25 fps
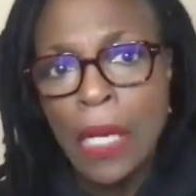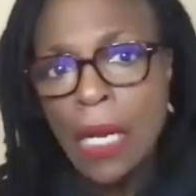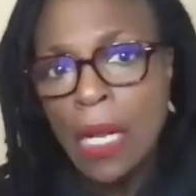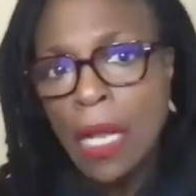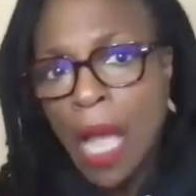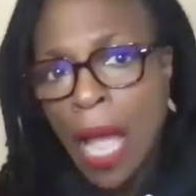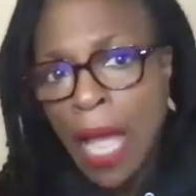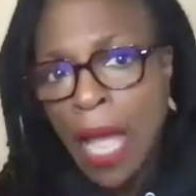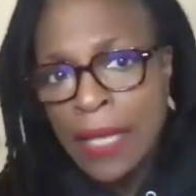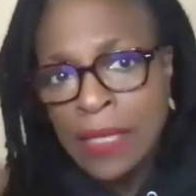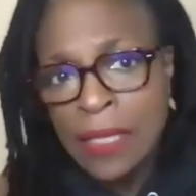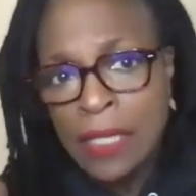
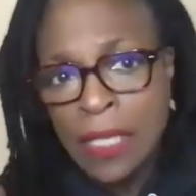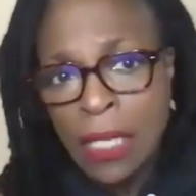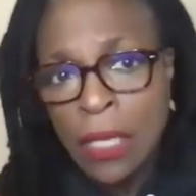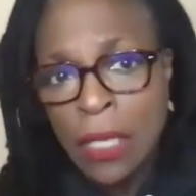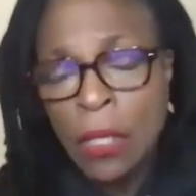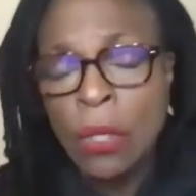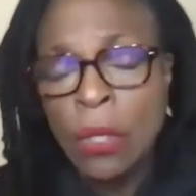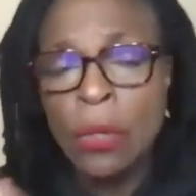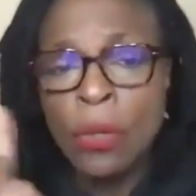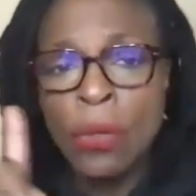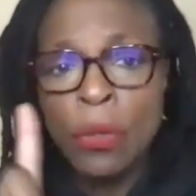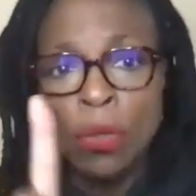I see
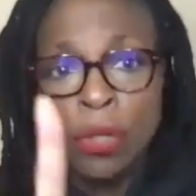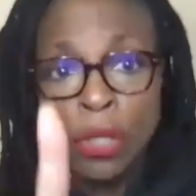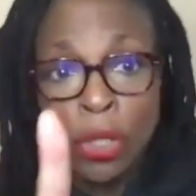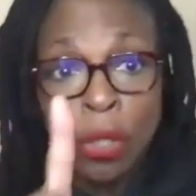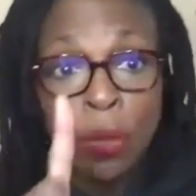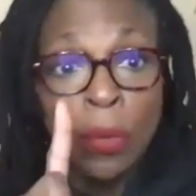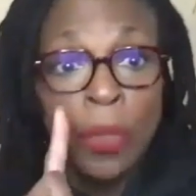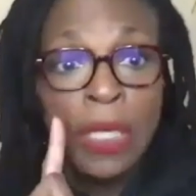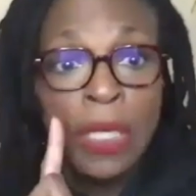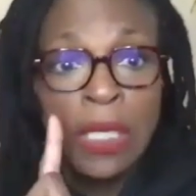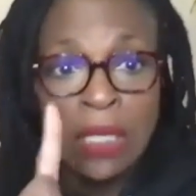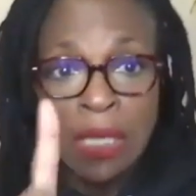you,
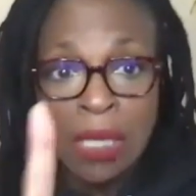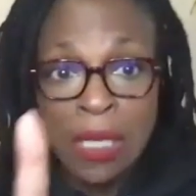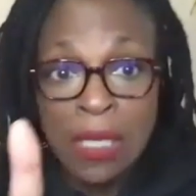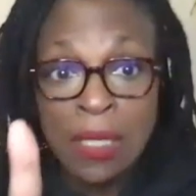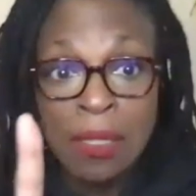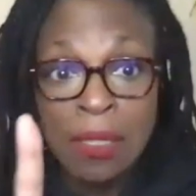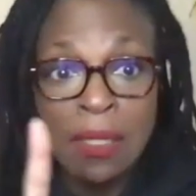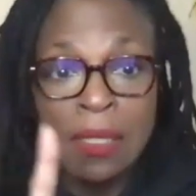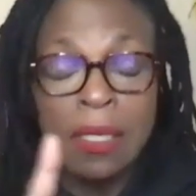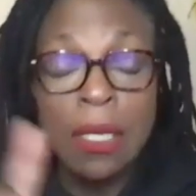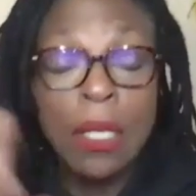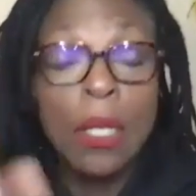you
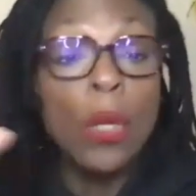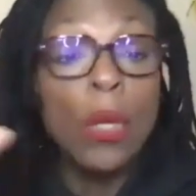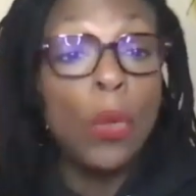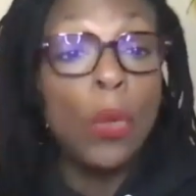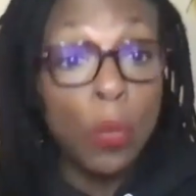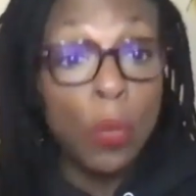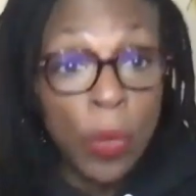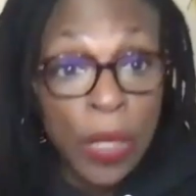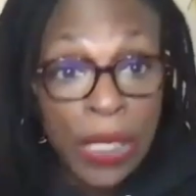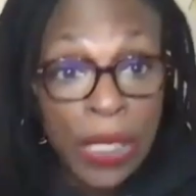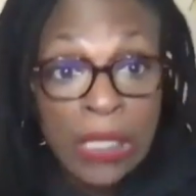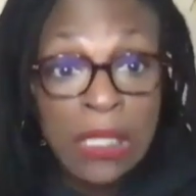exist.
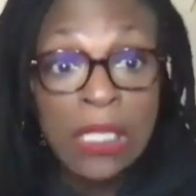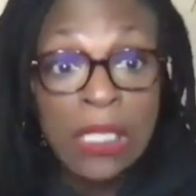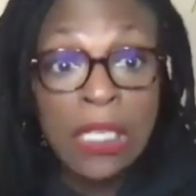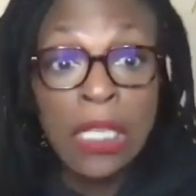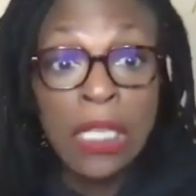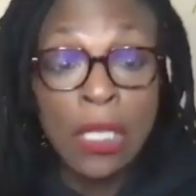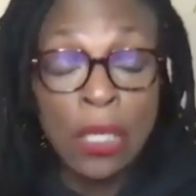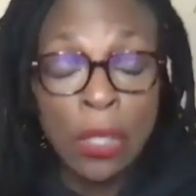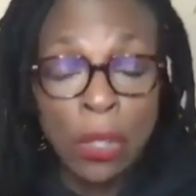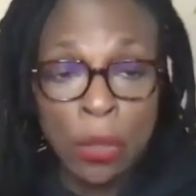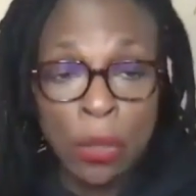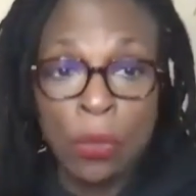We see
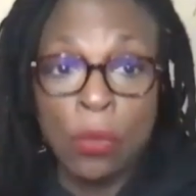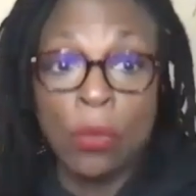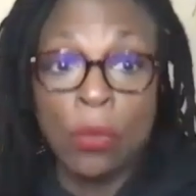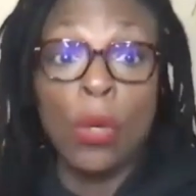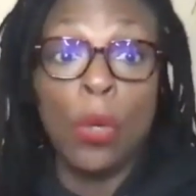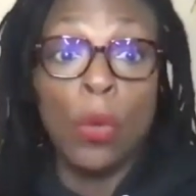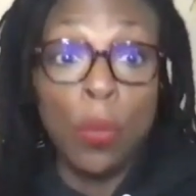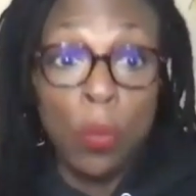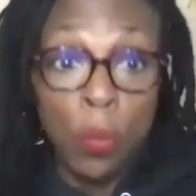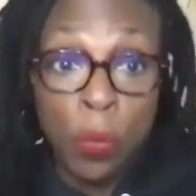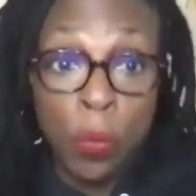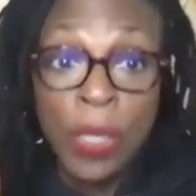you,
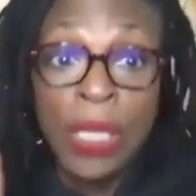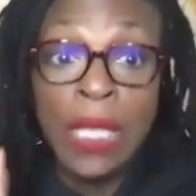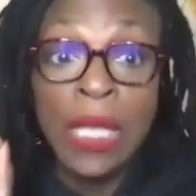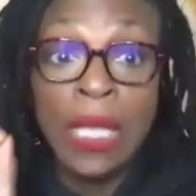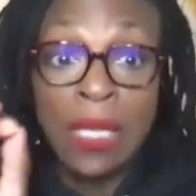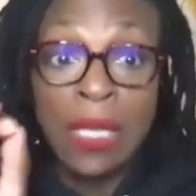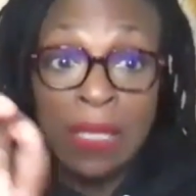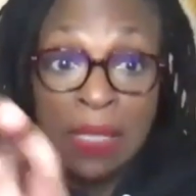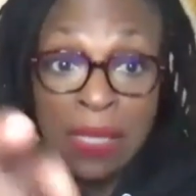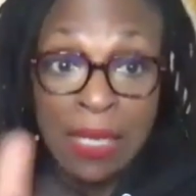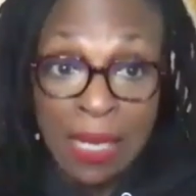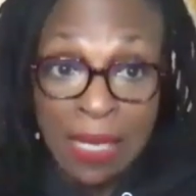we
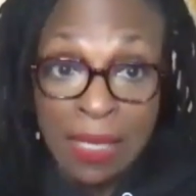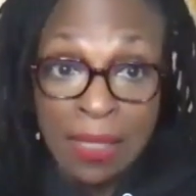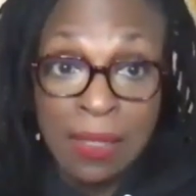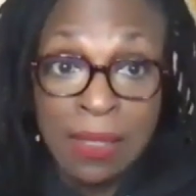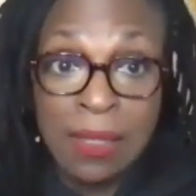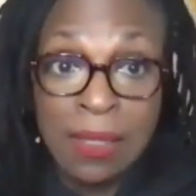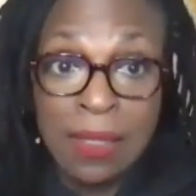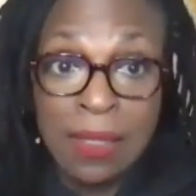exist.